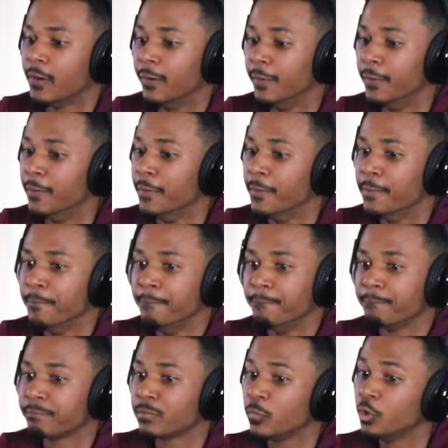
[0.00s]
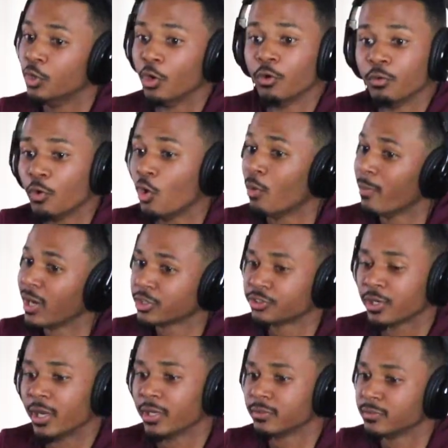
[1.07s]
um, you know, on my
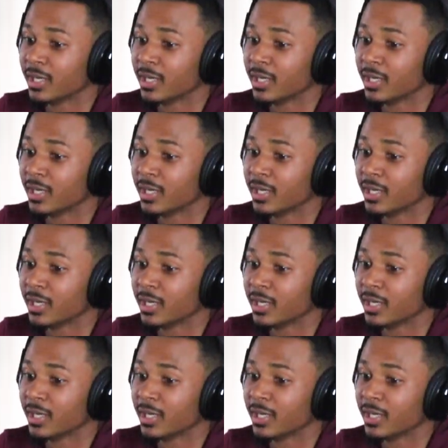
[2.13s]
track.